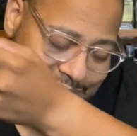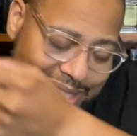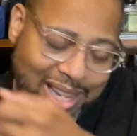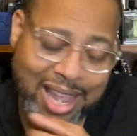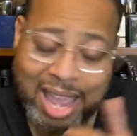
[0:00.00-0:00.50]

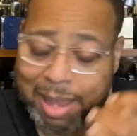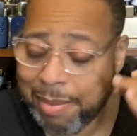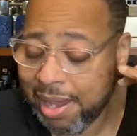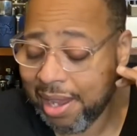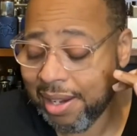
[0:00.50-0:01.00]
that
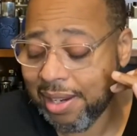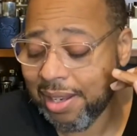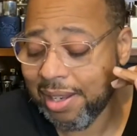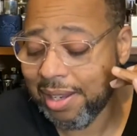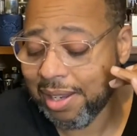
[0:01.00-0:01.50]
Amen
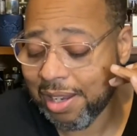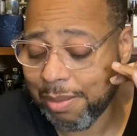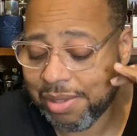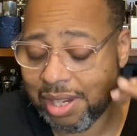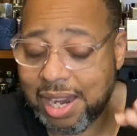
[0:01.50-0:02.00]

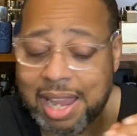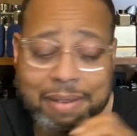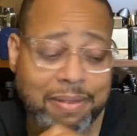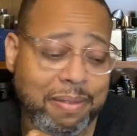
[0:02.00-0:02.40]
comes to life.